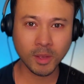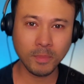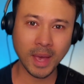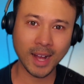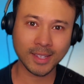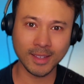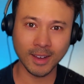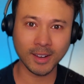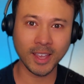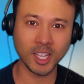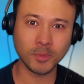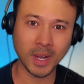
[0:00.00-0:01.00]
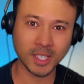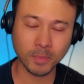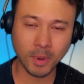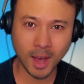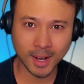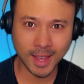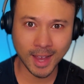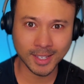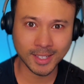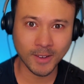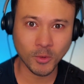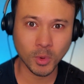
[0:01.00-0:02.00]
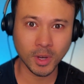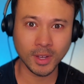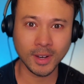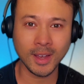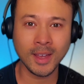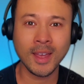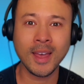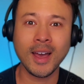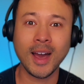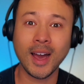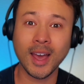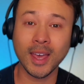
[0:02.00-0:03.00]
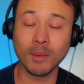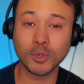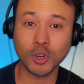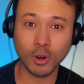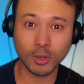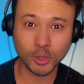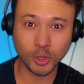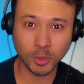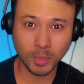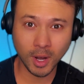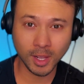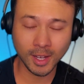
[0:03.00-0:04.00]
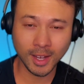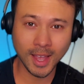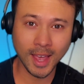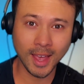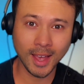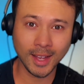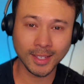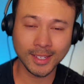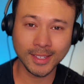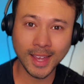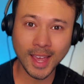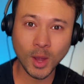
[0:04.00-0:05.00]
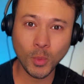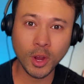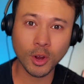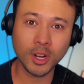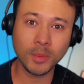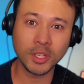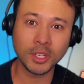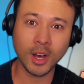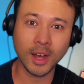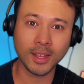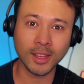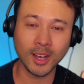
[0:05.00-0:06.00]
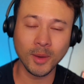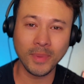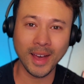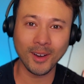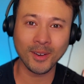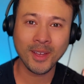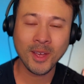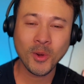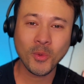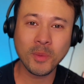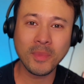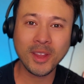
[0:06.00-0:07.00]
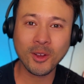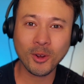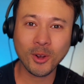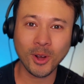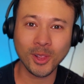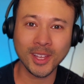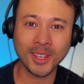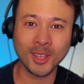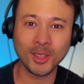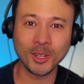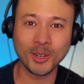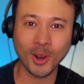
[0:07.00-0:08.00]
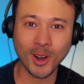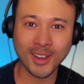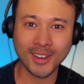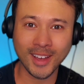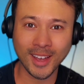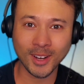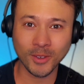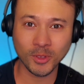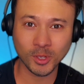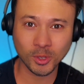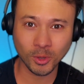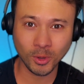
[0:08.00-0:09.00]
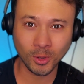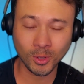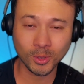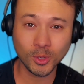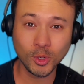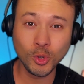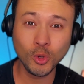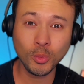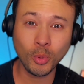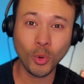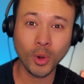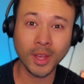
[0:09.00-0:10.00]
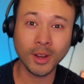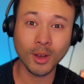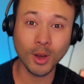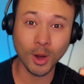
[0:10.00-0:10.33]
back to the Uncaged Mindset Podcast, everyone. I am Charles Chudbala, and today we are going to be talking about what many are calling the Dark Night of the Soul 2.0,